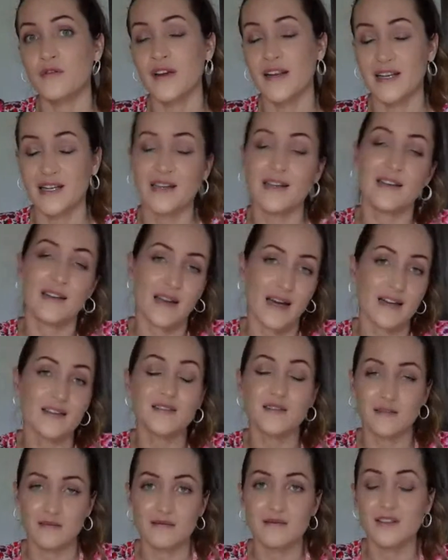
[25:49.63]
and in that
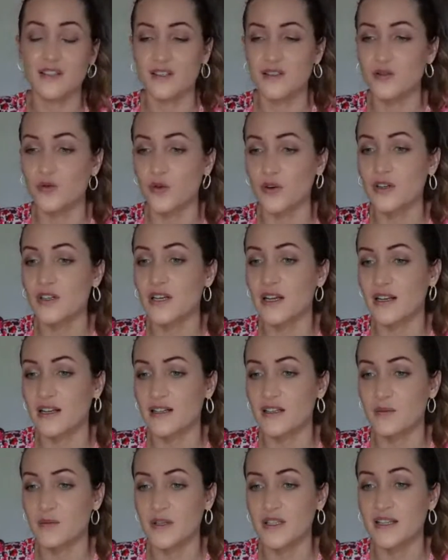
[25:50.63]
sort a
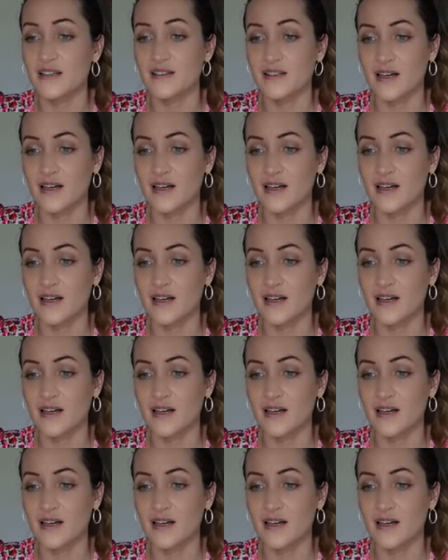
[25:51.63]
little bit